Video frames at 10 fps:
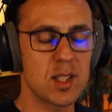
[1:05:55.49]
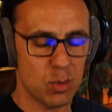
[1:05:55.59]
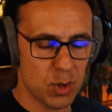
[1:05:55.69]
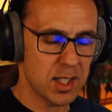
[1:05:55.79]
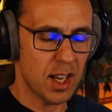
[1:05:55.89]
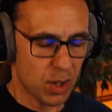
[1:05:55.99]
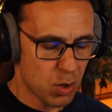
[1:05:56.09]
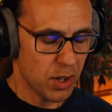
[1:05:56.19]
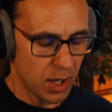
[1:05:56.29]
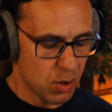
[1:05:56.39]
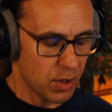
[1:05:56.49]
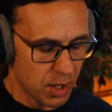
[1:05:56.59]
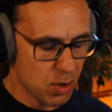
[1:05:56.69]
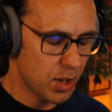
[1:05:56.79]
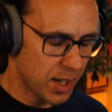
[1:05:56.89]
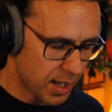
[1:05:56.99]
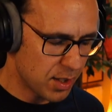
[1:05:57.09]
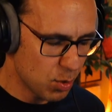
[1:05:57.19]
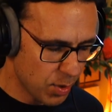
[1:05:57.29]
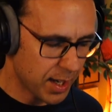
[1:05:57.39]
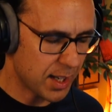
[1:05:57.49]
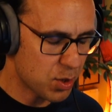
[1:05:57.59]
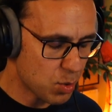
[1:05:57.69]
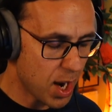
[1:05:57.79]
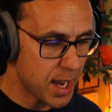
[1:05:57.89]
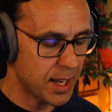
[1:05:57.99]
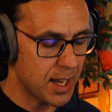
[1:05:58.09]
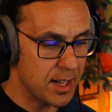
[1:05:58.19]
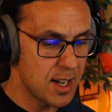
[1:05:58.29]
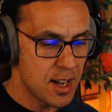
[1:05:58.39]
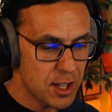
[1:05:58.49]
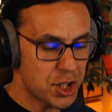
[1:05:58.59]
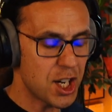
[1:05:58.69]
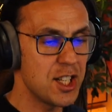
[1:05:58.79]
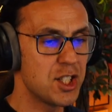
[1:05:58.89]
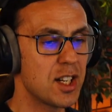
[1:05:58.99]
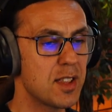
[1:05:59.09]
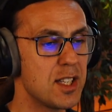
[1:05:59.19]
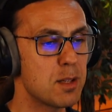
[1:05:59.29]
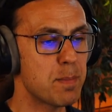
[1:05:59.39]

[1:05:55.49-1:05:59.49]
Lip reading: So it was like cooking and doing and trying and changing these